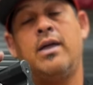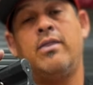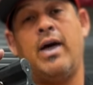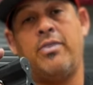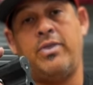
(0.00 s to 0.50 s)

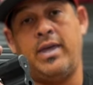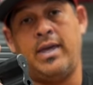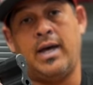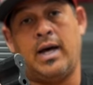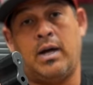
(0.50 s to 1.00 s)
that
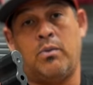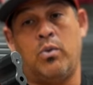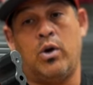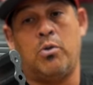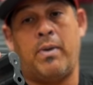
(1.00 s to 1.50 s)
the uh,
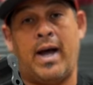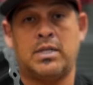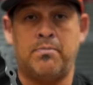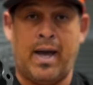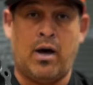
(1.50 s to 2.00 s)

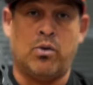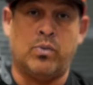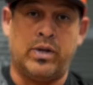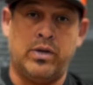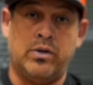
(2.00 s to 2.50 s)
Rotopax mount
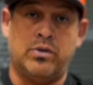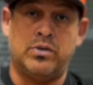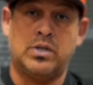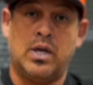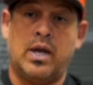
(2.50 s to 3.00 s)
would use,